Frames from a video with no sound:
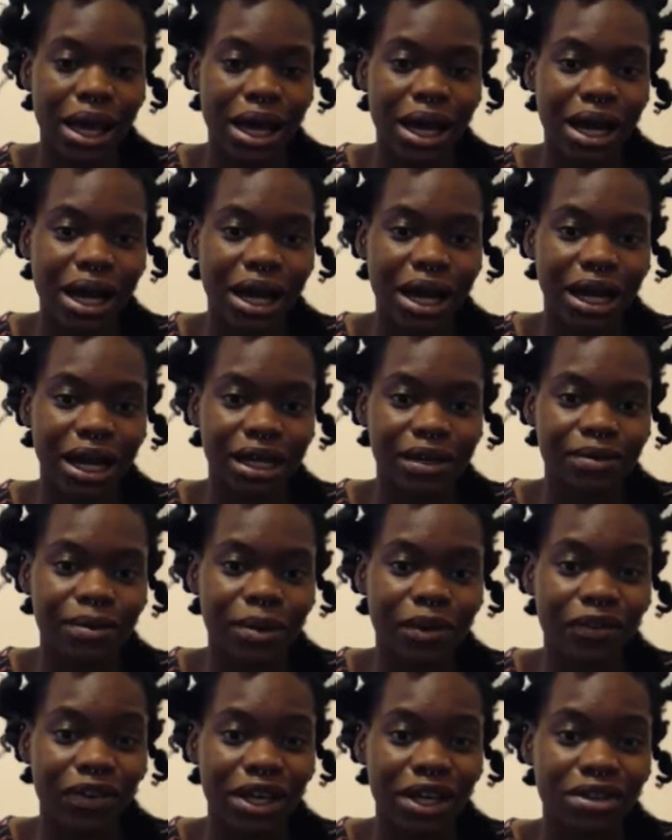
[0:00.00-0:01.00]
and my
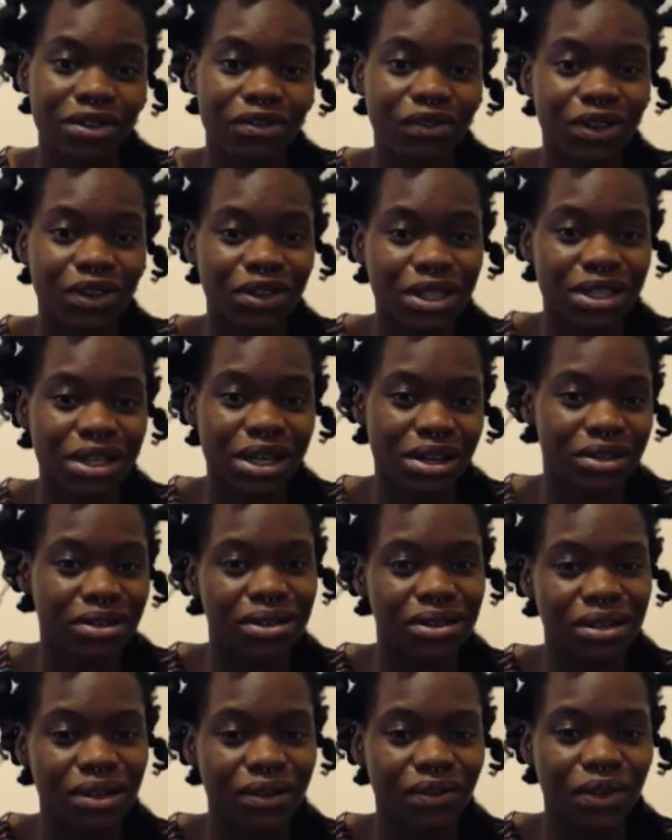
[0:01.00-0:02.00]
face is very
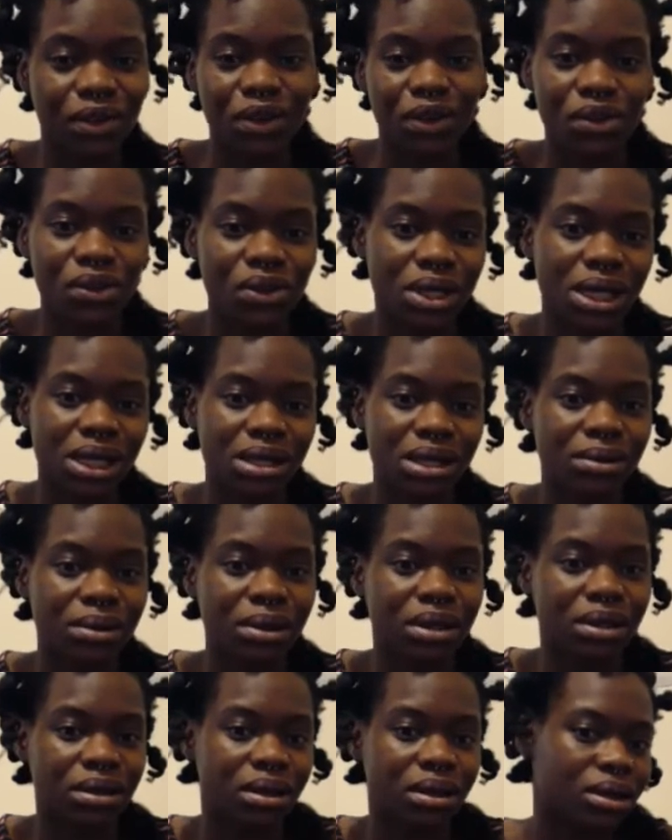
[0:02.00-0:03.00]
sensitive, and I usually
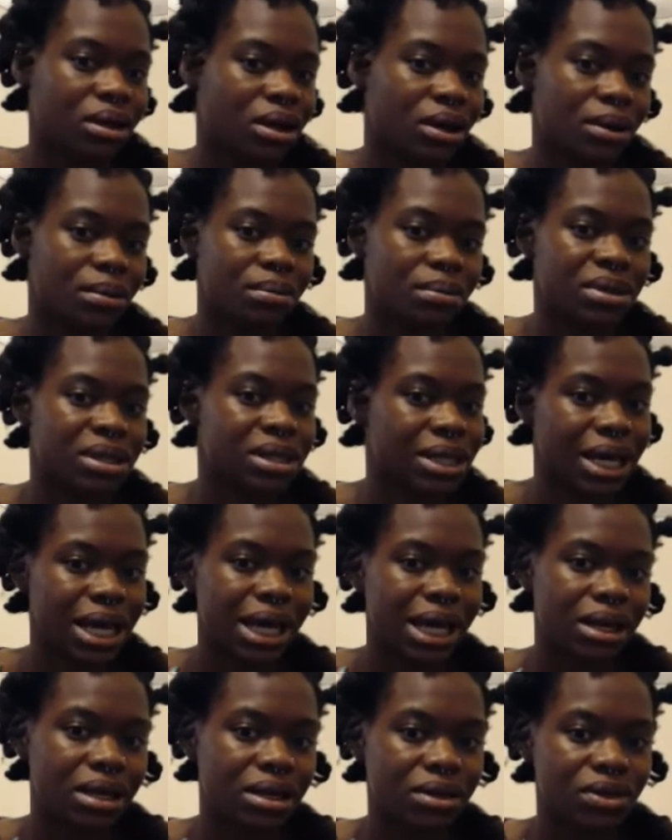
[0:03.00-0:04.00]
um,
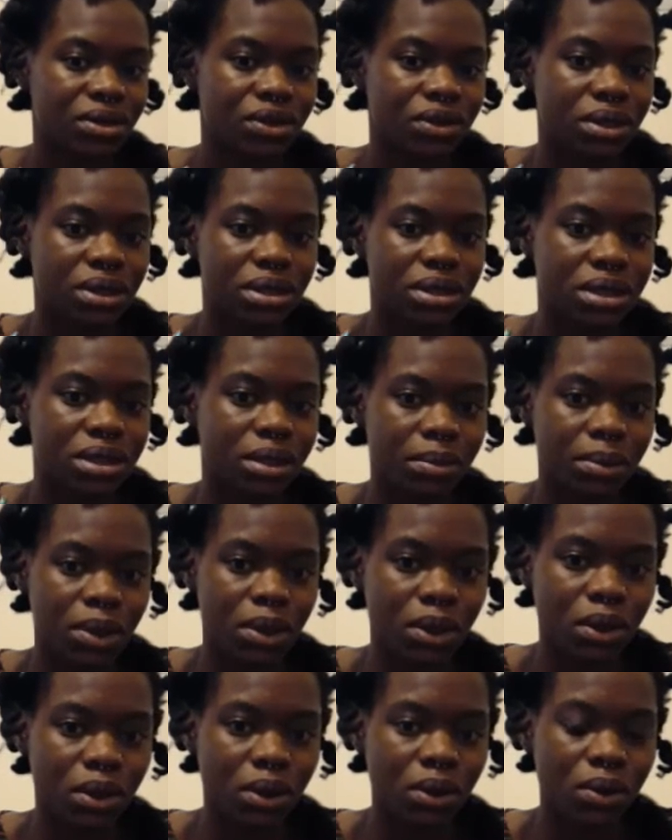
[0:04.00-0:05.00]
tan during the
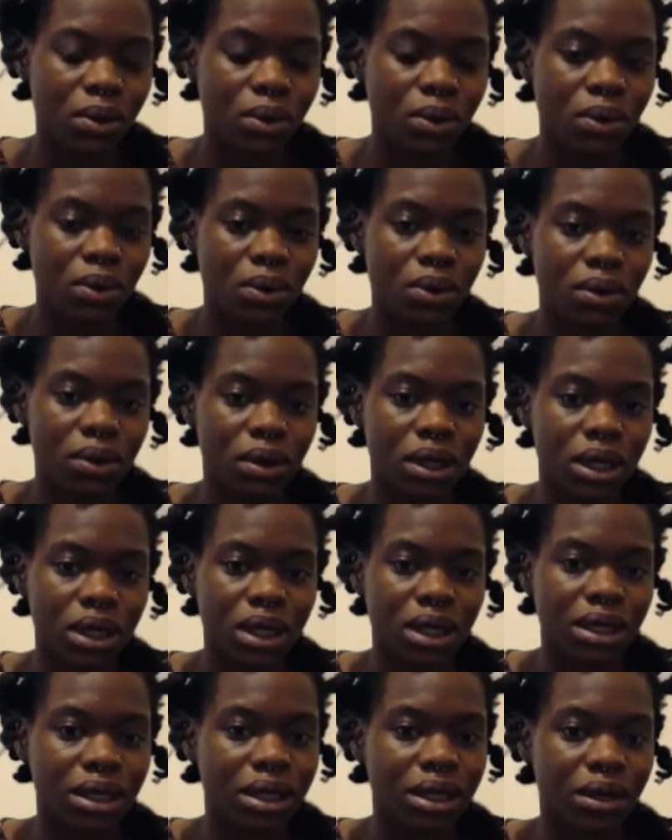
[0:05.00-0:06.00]
summer or
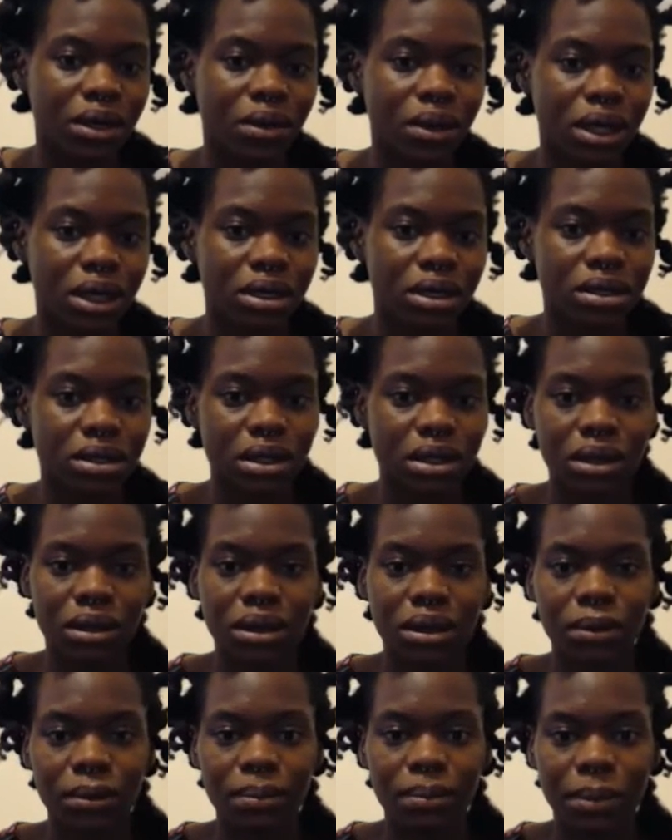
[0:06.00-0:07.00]
get quite
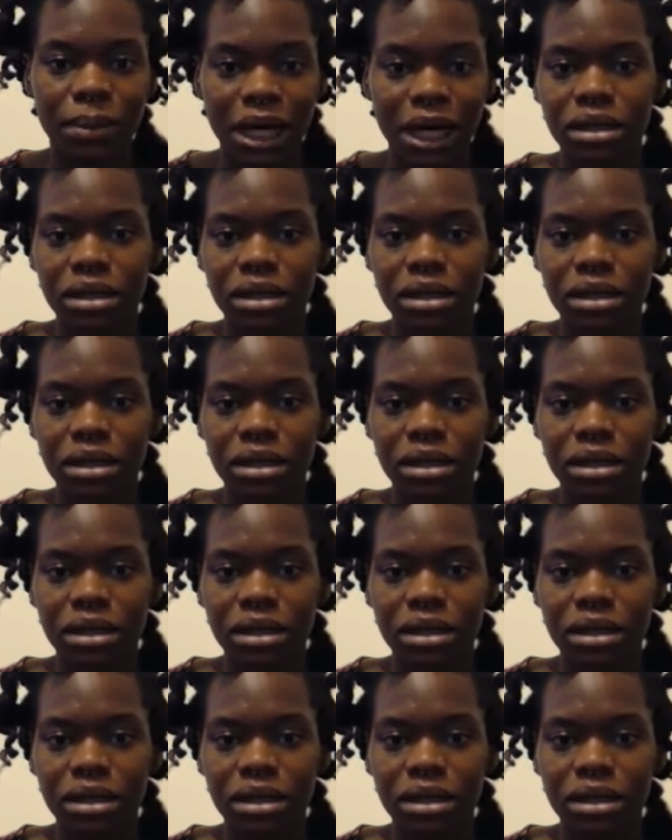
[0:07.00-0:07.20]
a, a bad